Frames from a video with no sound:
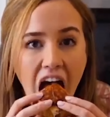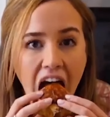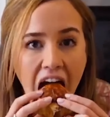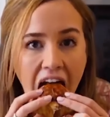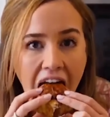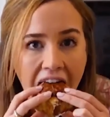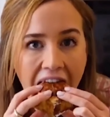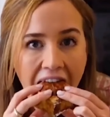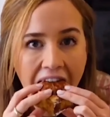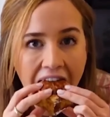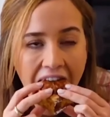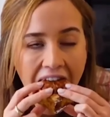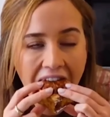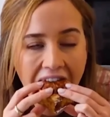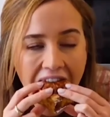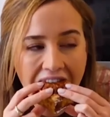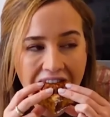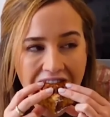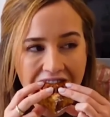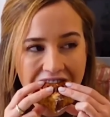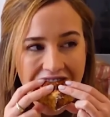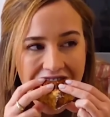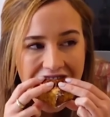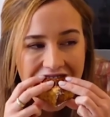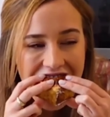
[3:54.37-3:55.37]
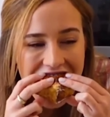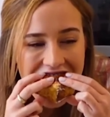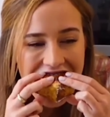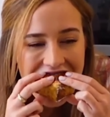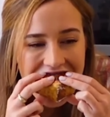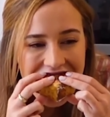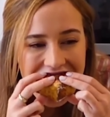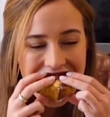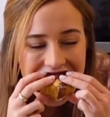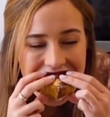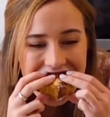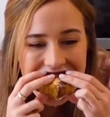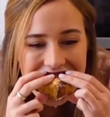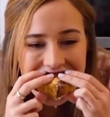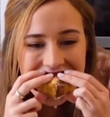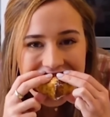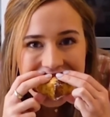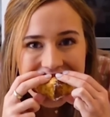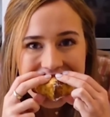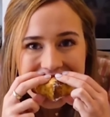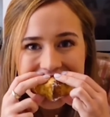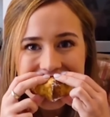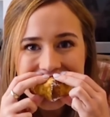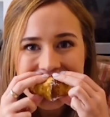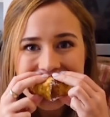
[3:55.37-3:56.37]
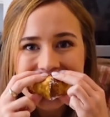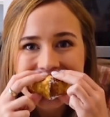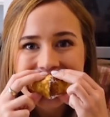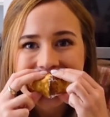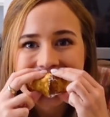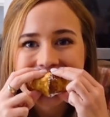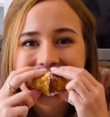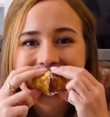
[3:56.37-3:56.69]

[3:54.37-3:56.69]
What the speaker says: No one is speaking in this clip.